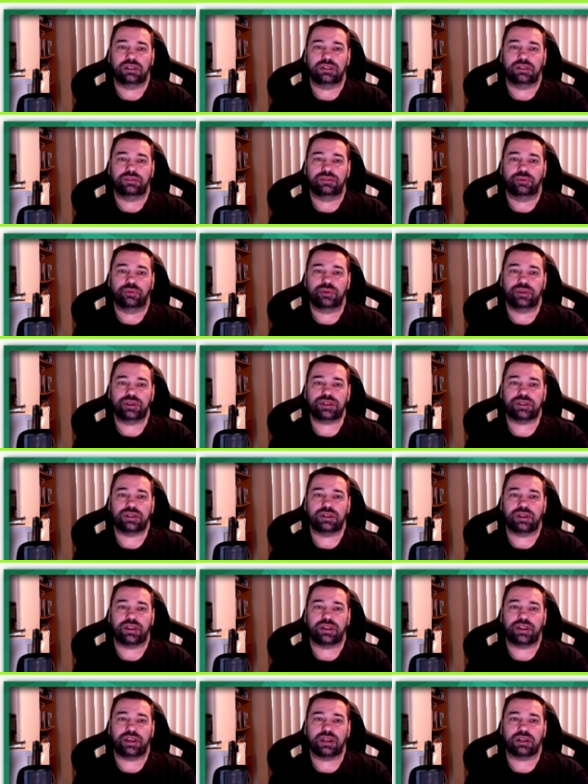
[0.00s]

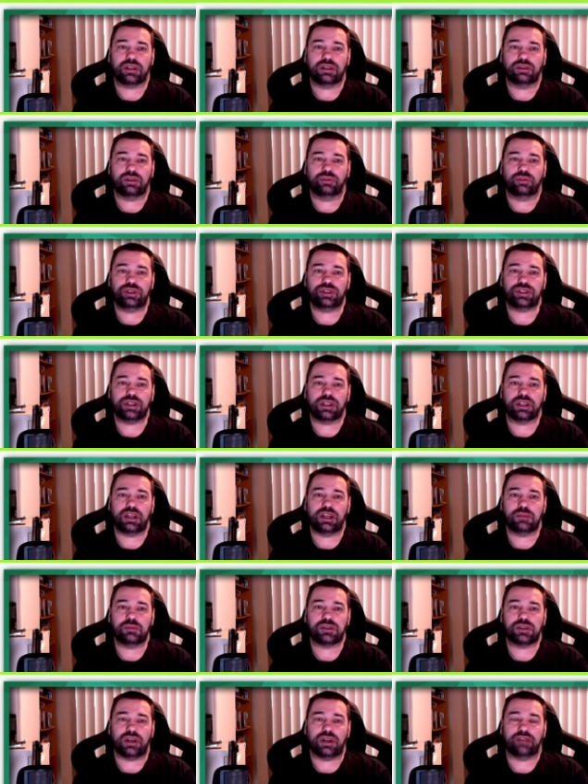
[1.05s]
recent thing, recent
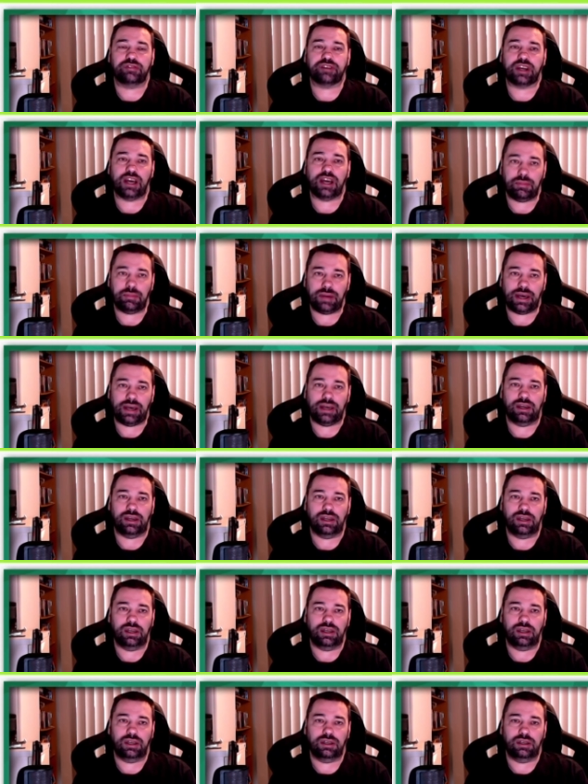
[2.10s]
games that have come out
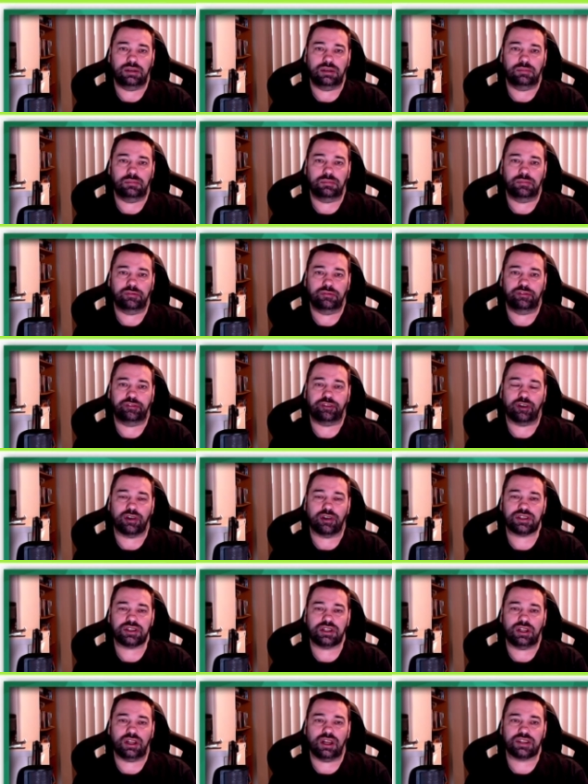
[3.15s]
um, for us
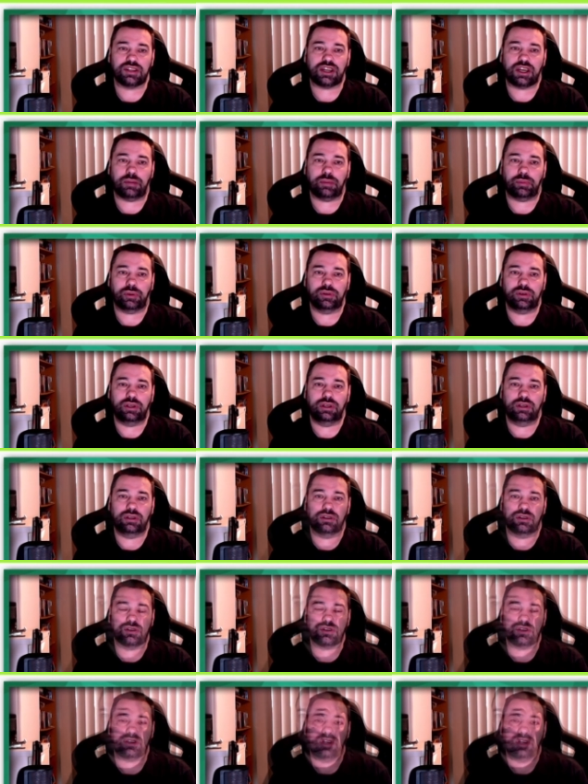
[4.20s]
in the last couple of years.